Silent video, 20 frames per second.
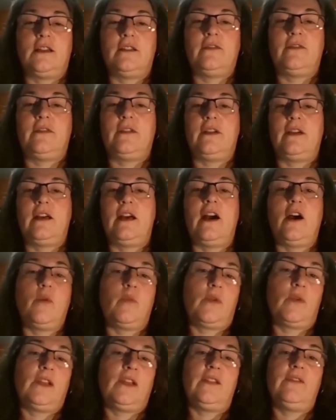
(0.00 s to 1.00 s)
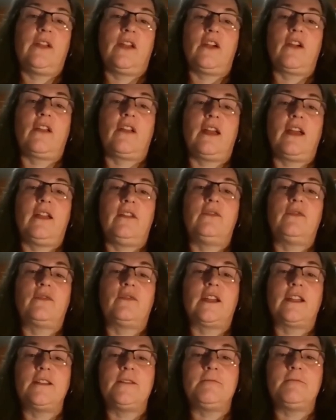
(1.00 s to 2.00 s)
of how we're living our
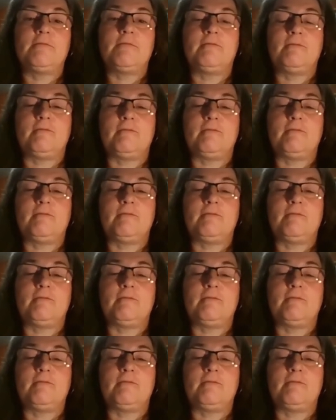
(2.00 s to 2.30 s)
life, right?